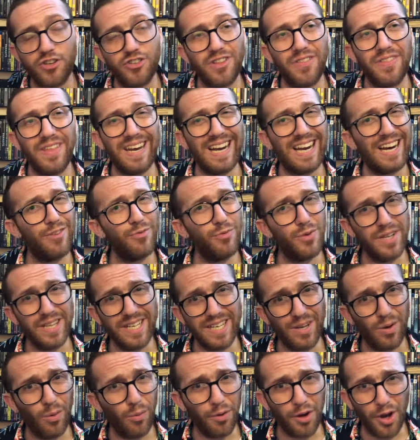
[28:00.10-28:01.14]
it, then I really
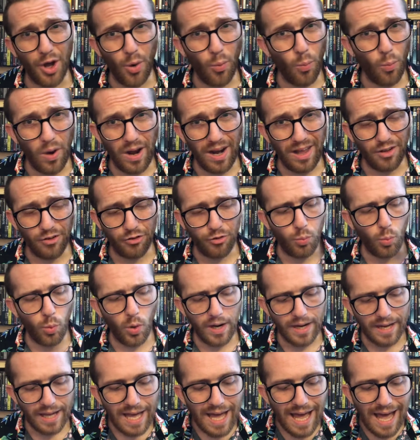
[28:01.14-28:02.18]
don't know what else would.
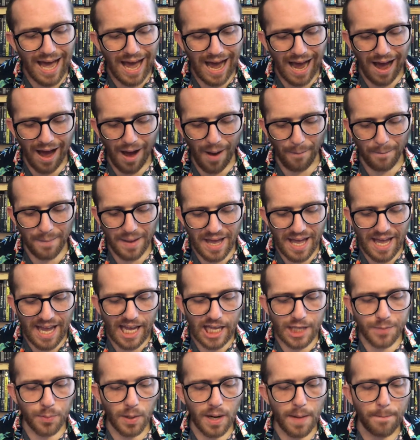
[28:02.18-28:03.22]

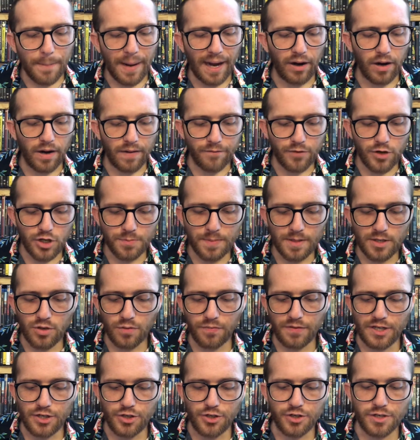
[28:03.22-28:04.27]
It's pretty barren for special
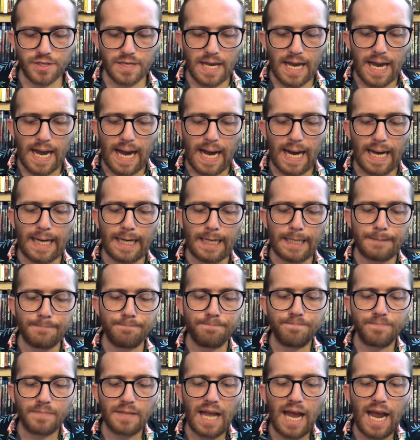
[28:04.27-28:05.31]
features.
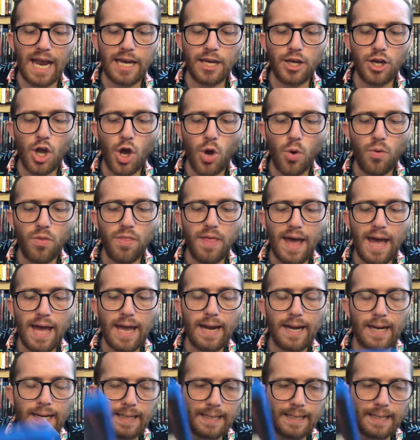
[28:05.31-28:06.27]
I know that...